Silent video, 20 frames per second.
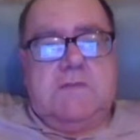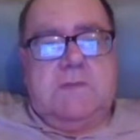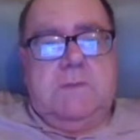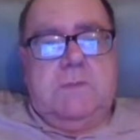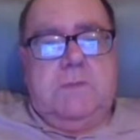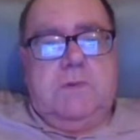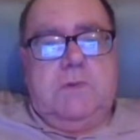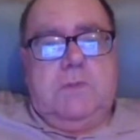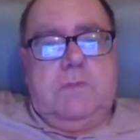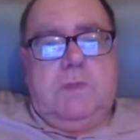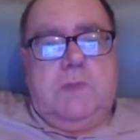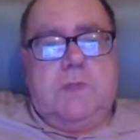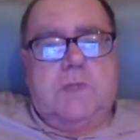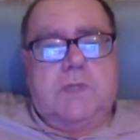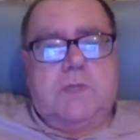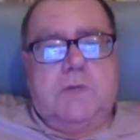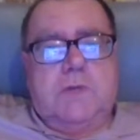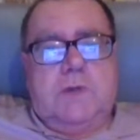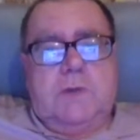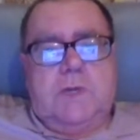of the Blood
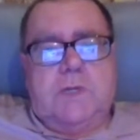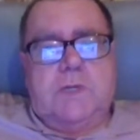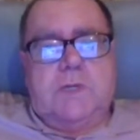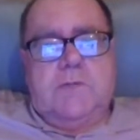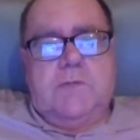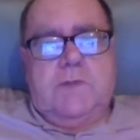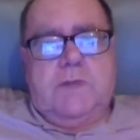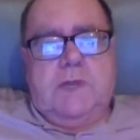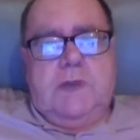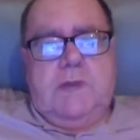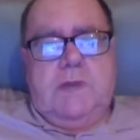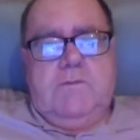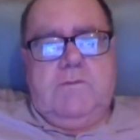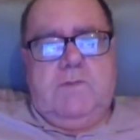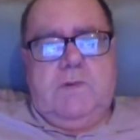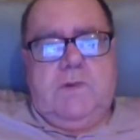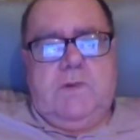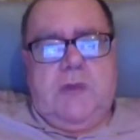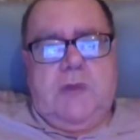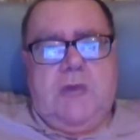Monster with Christopher Lee on
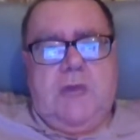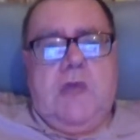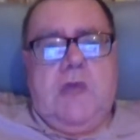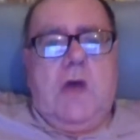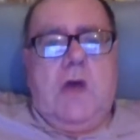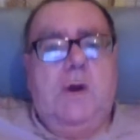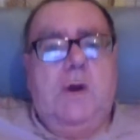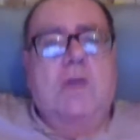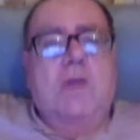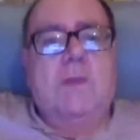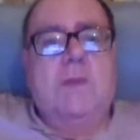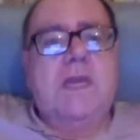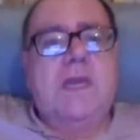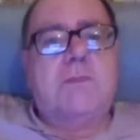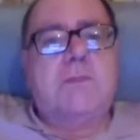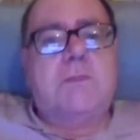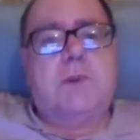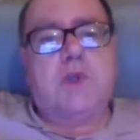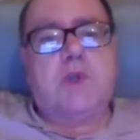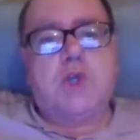4K? Oh, you mean
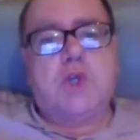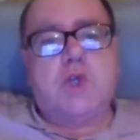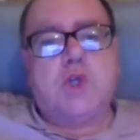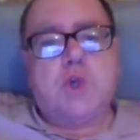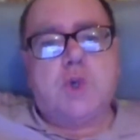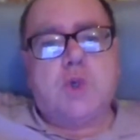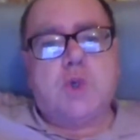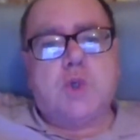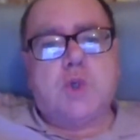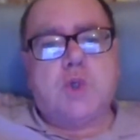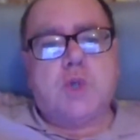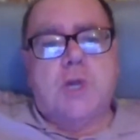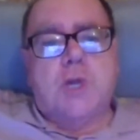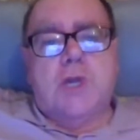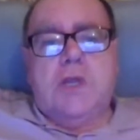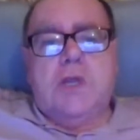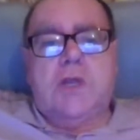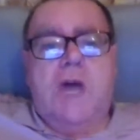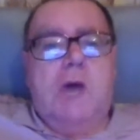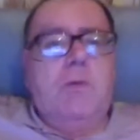the Bloody Judge?
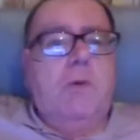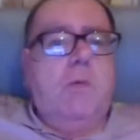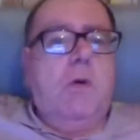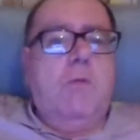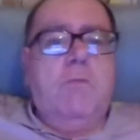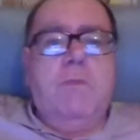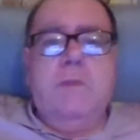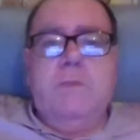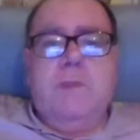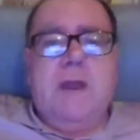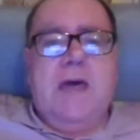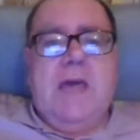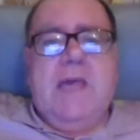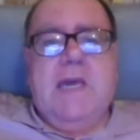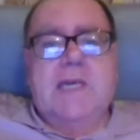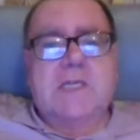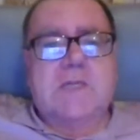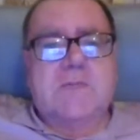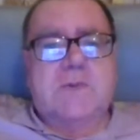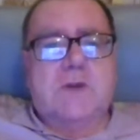No, I won't be
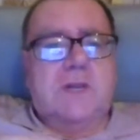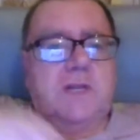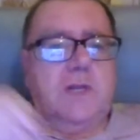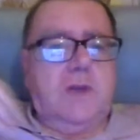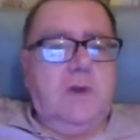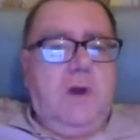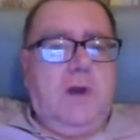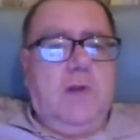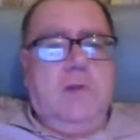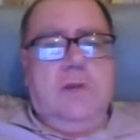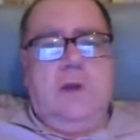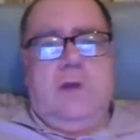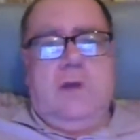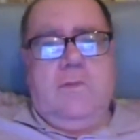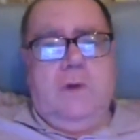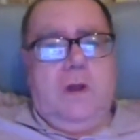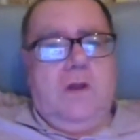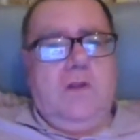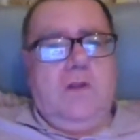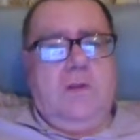Brian because I've already got it.
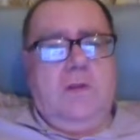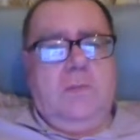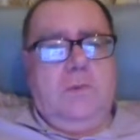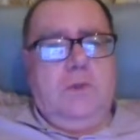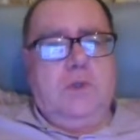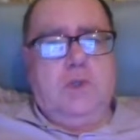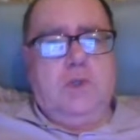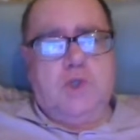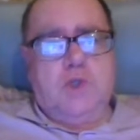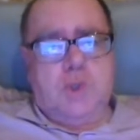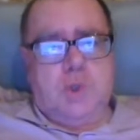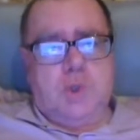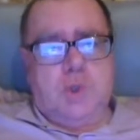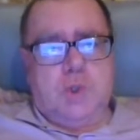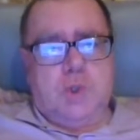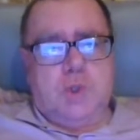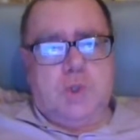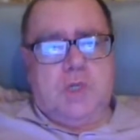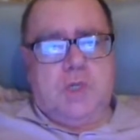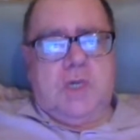I've got it, the Bloody
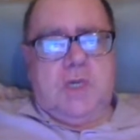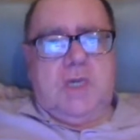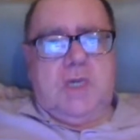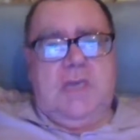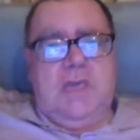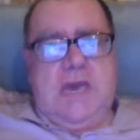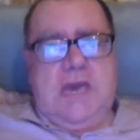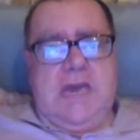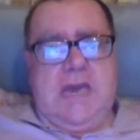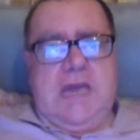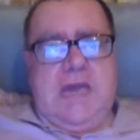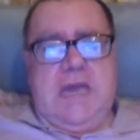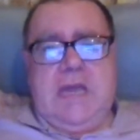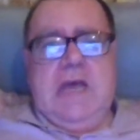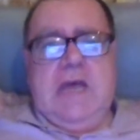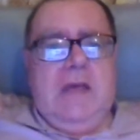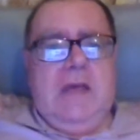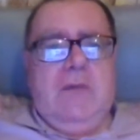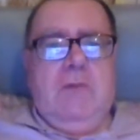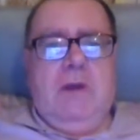Judge. Yeah,
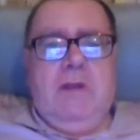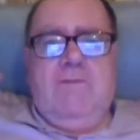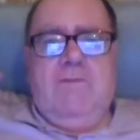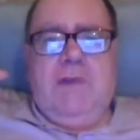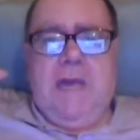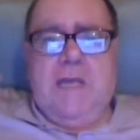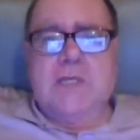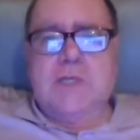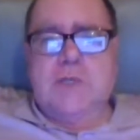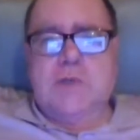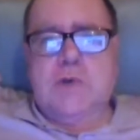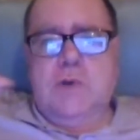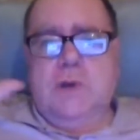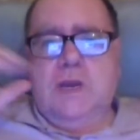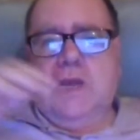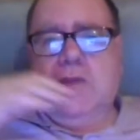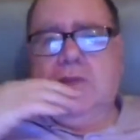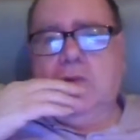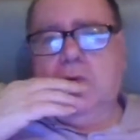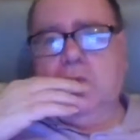when I first saw
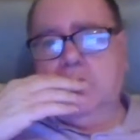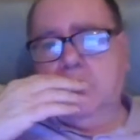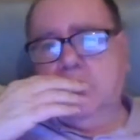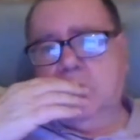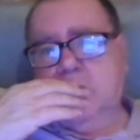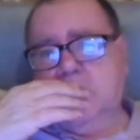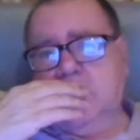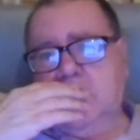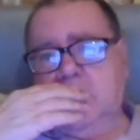it, I thought it was a